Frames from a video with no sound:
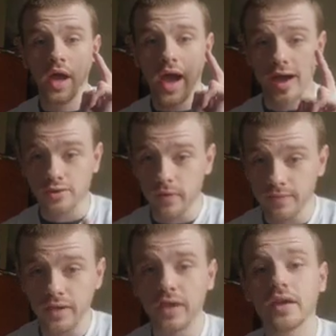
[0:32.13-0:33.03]

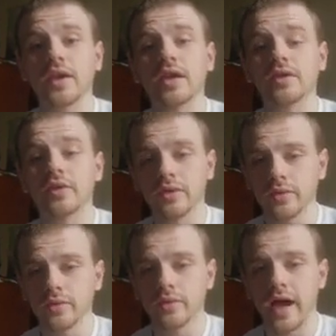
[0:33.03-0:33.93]
atrophying and you.
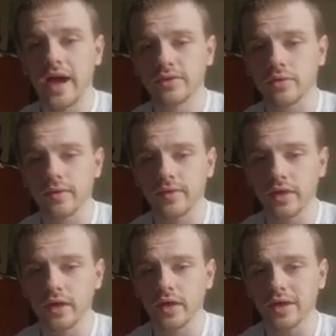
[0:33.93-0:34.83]

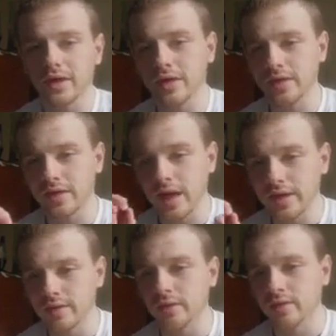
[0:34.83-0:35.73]
Atrophying is
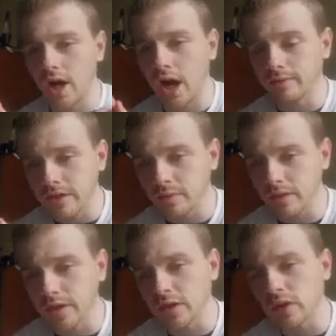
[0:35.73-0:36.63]
not too common
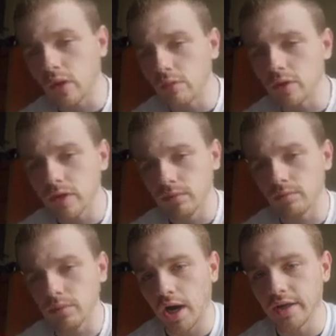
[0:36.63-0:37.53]
within the normal human
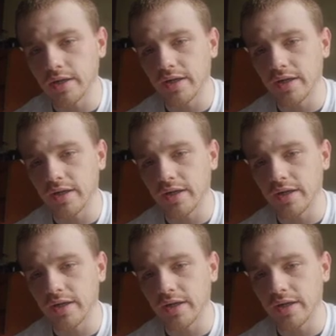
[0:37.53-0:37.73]
body.